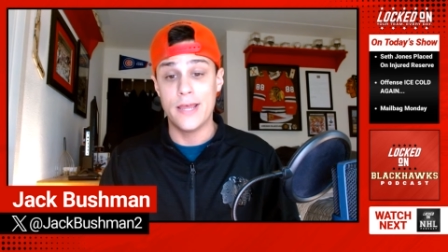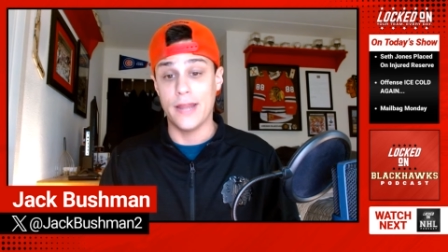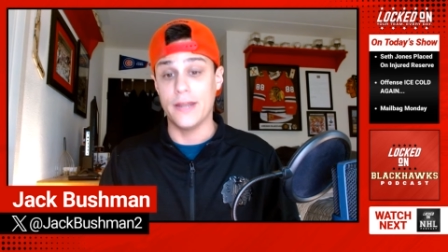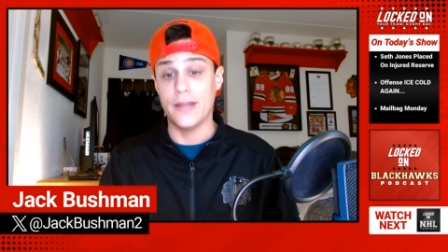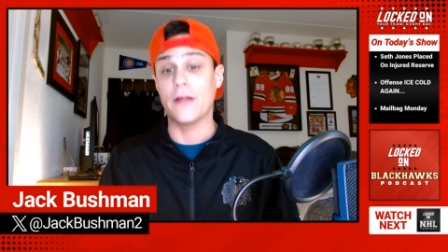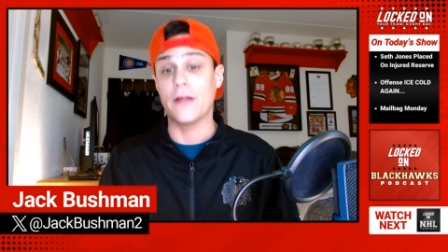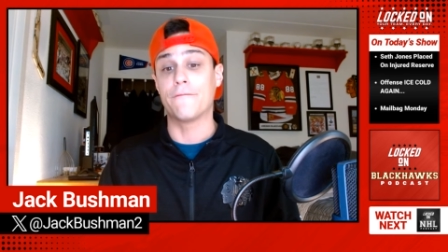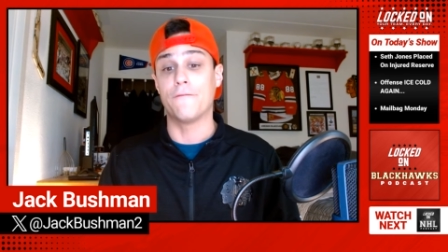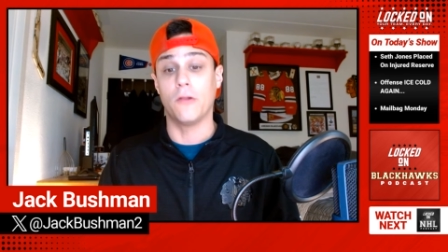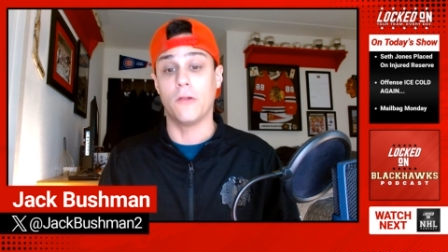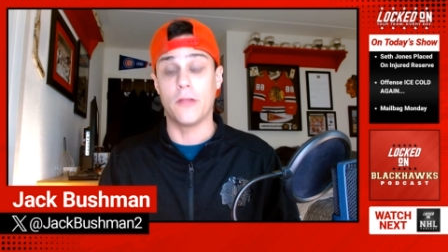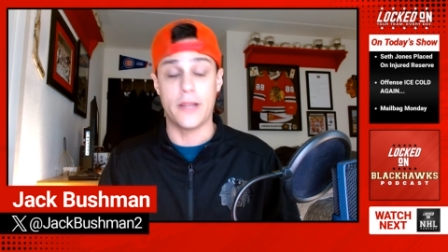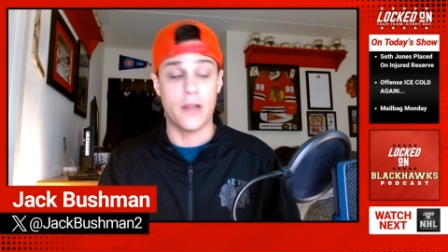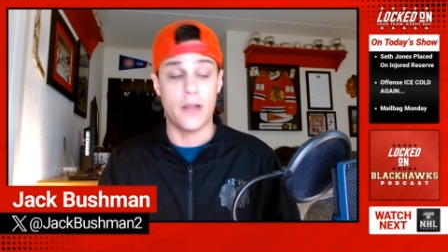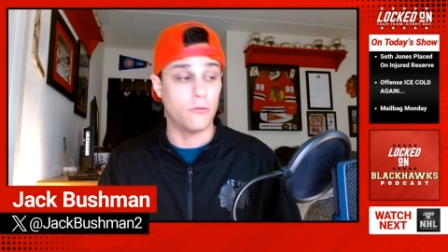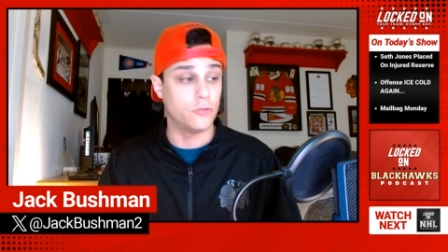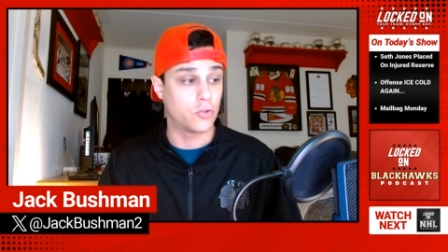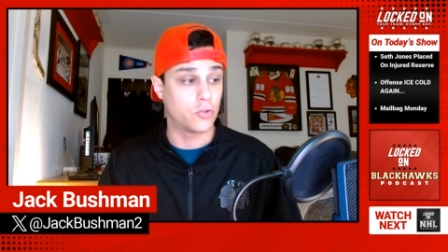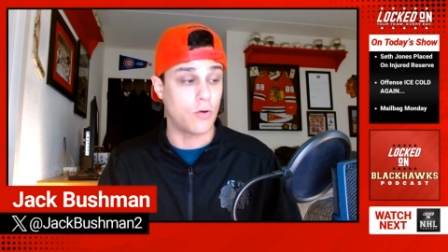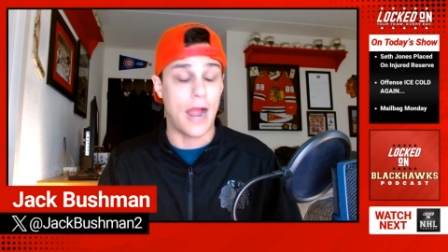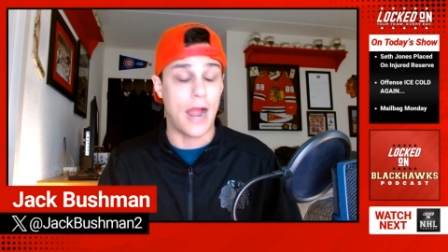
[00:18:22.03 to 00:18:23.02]
And Nick
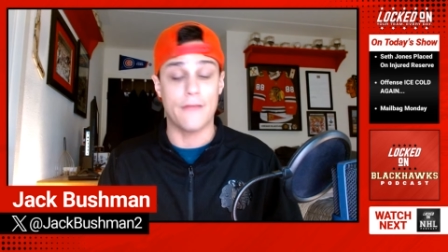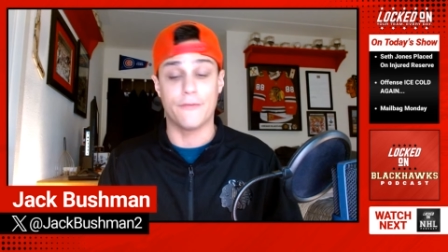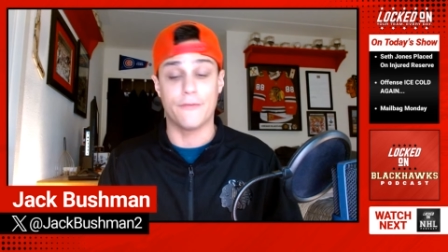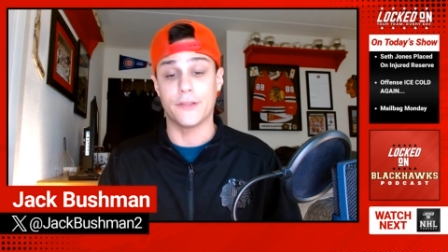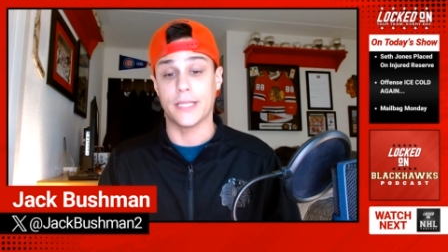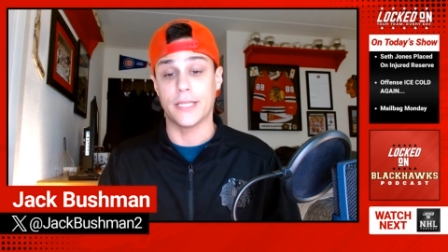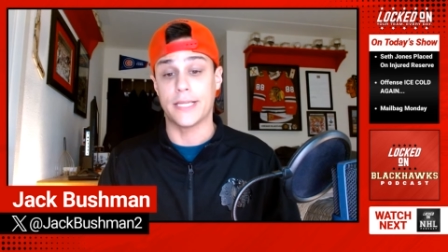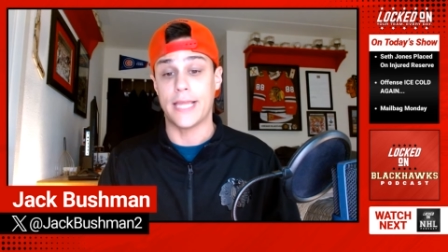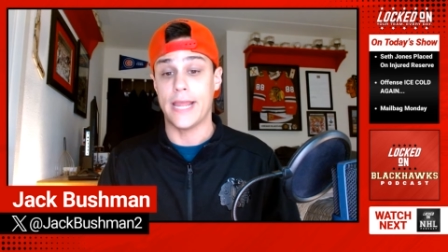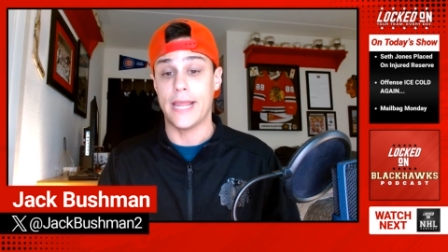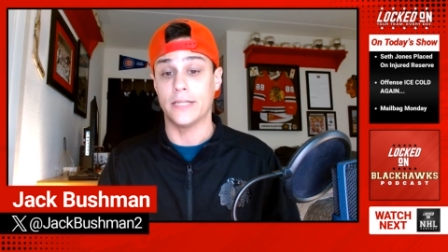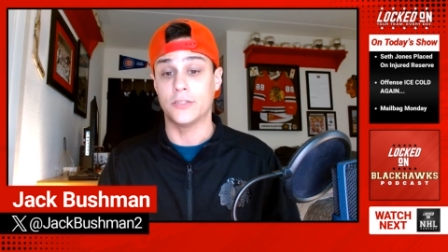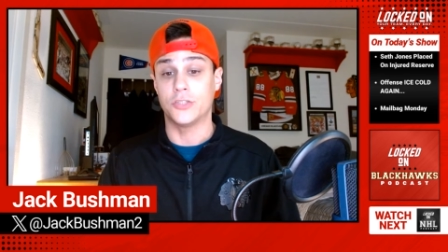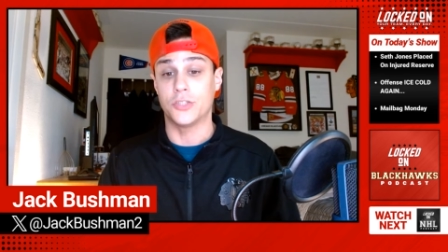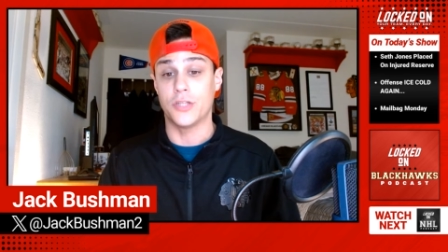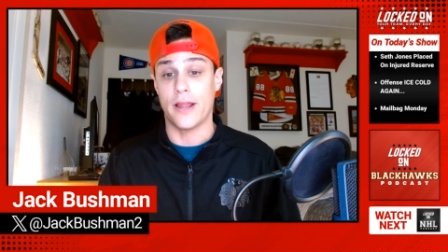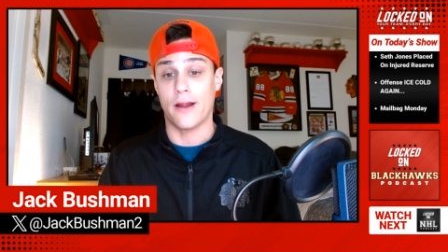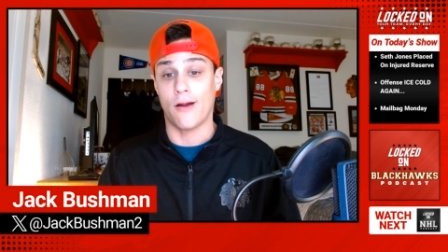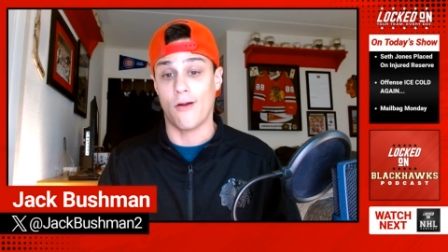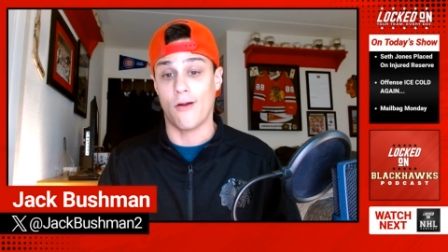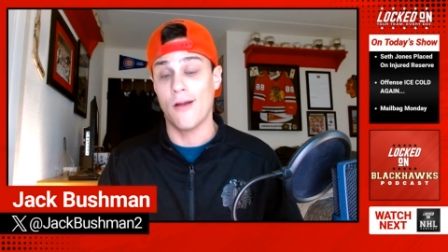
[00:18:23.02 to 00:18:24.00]
Foligno driving the cage
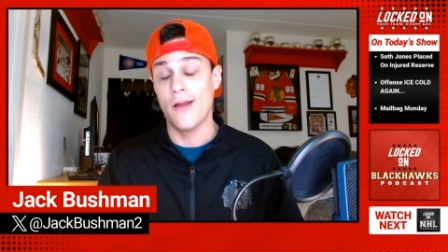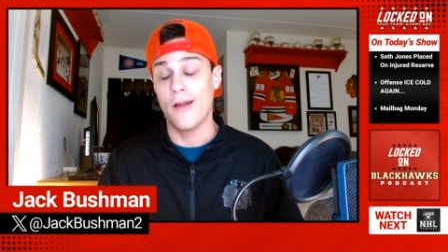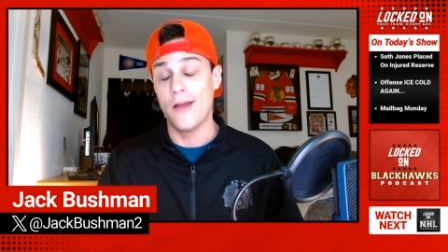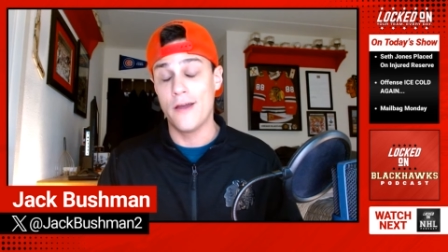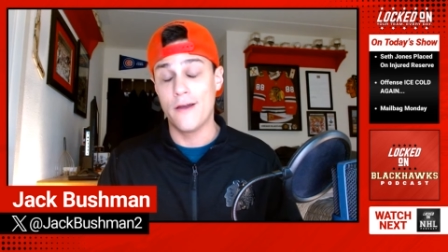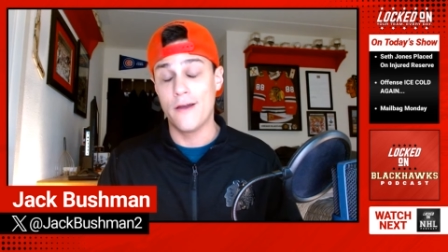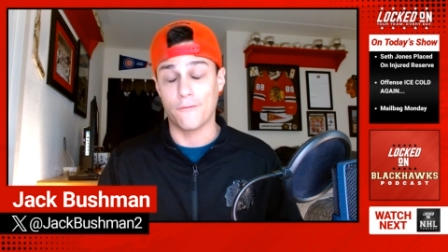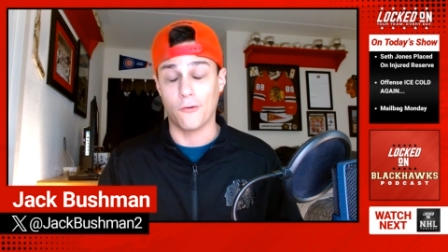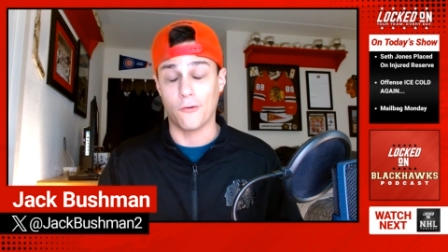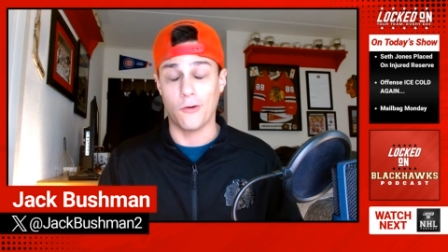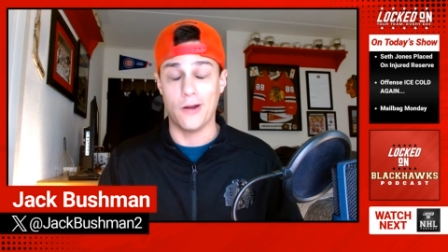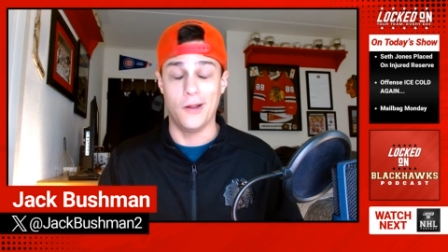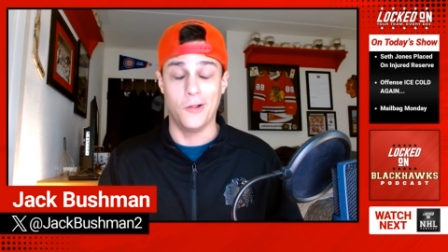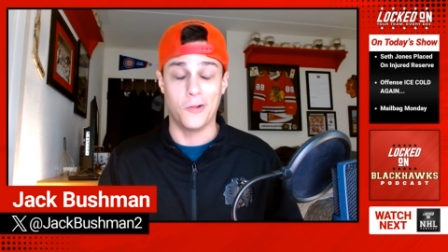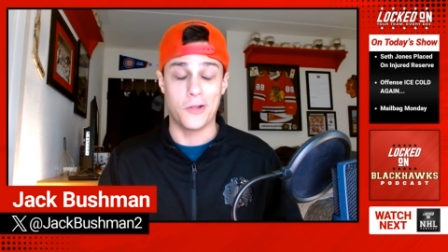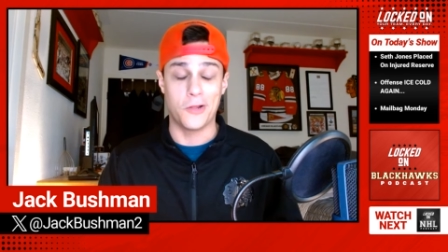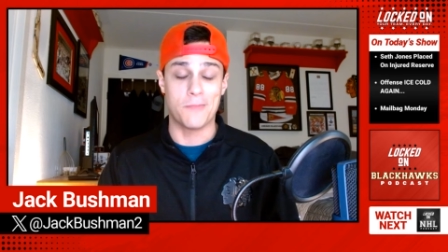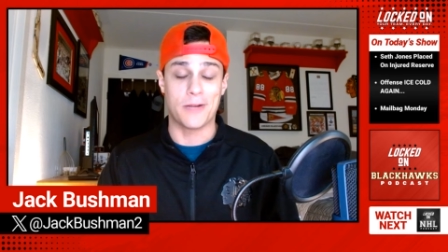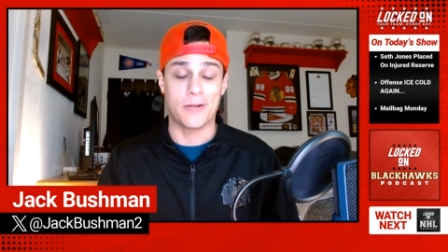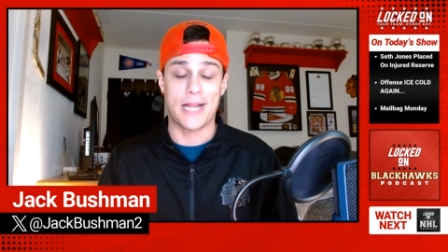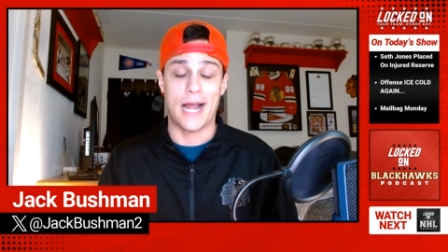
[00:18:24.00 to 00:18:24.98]
there for
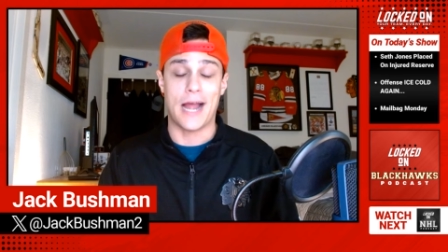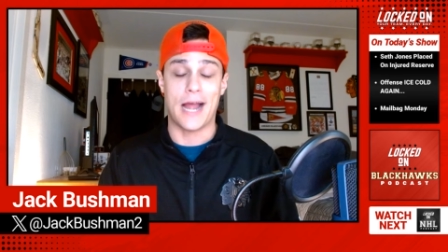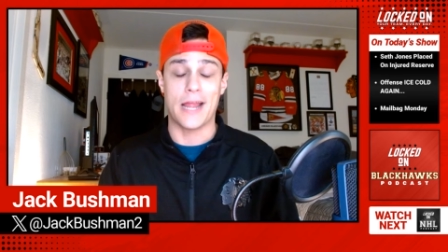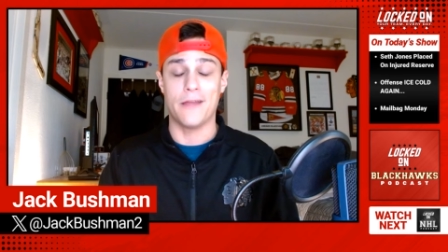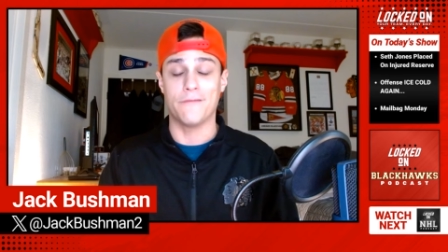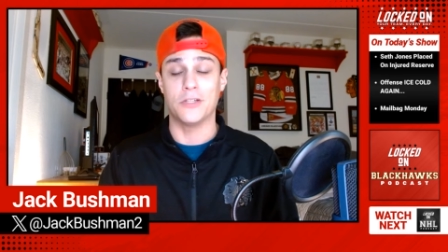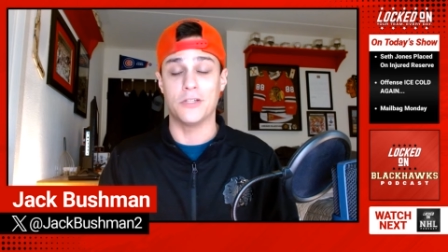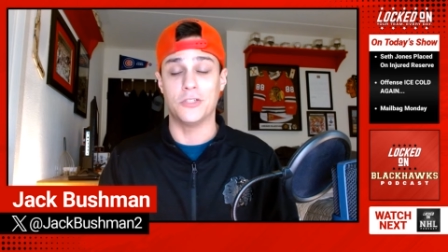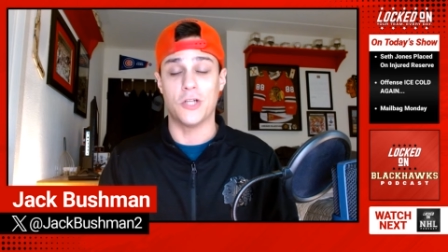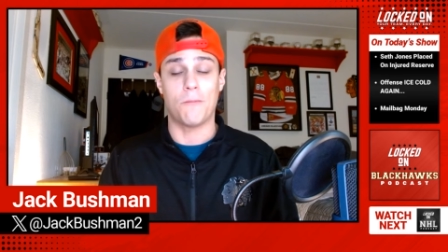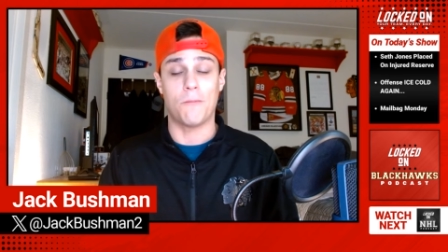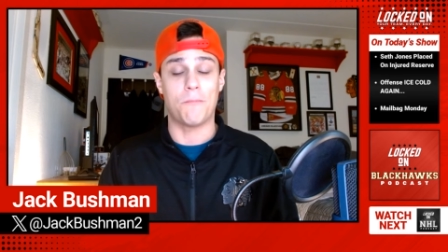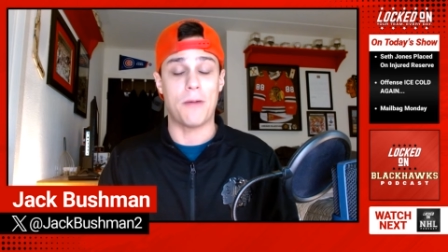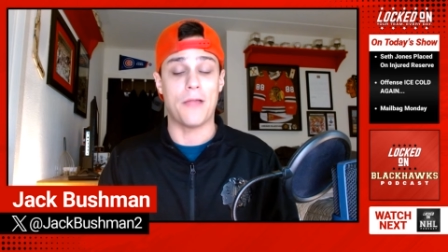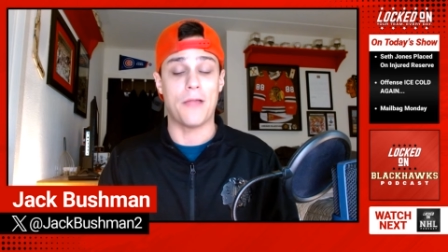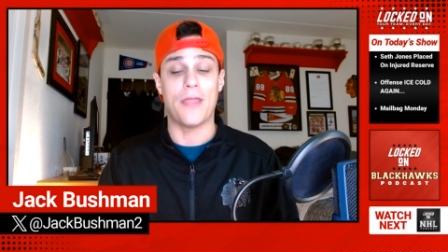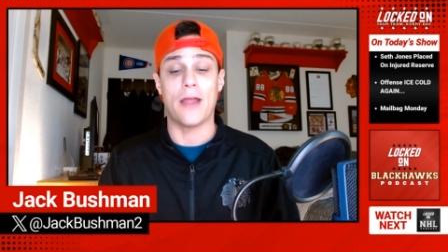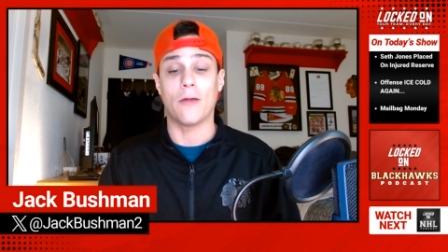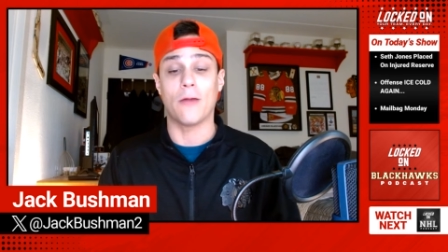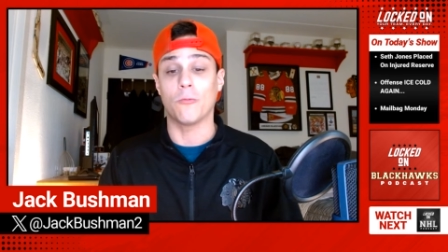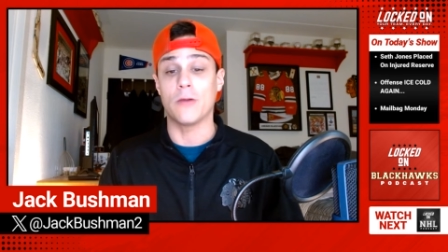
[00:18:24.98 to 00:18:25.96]
Ilya Mikheyev to jump
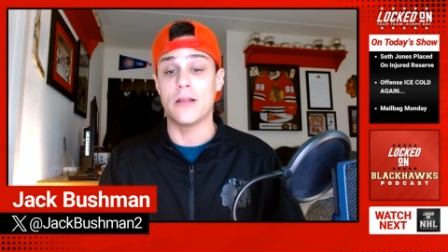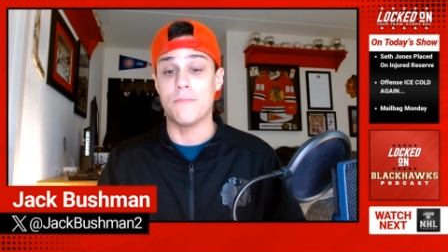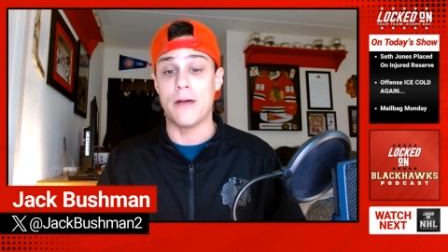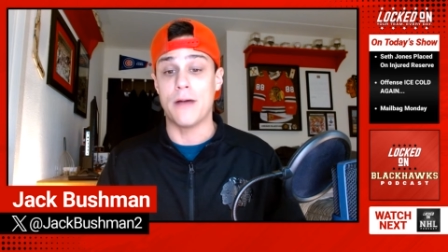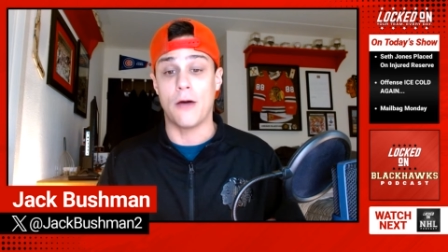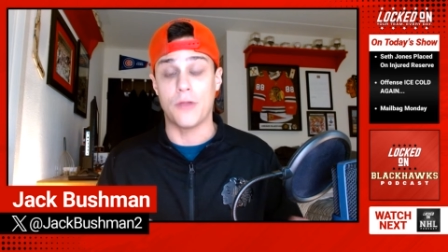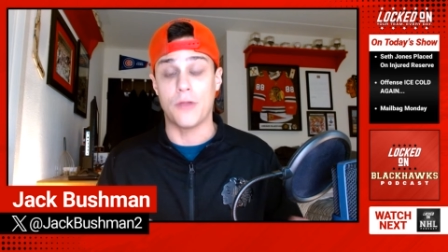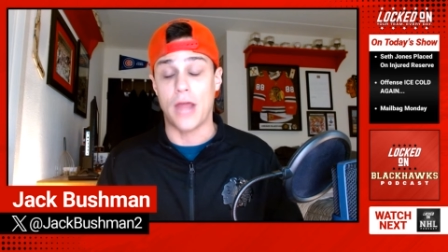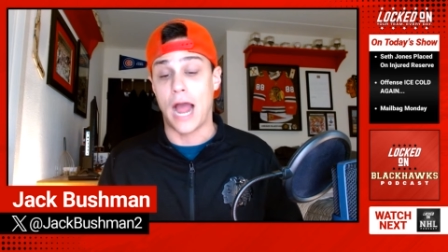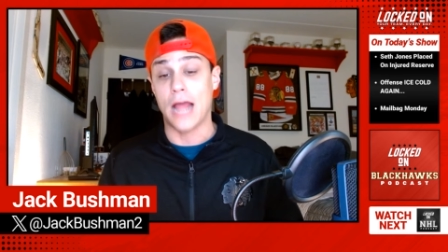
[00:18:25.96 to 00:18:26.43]
on that rebound,